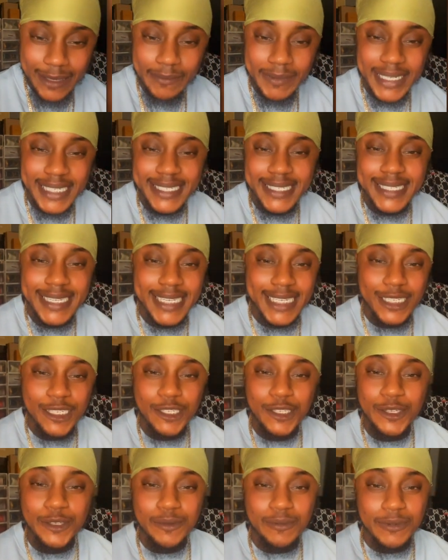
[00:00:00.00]
in my
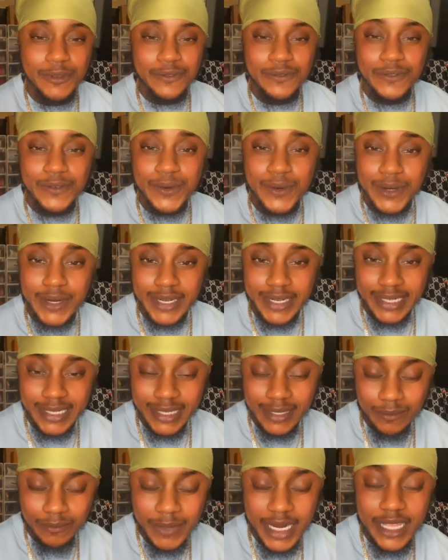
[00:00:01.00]
stage 2 before.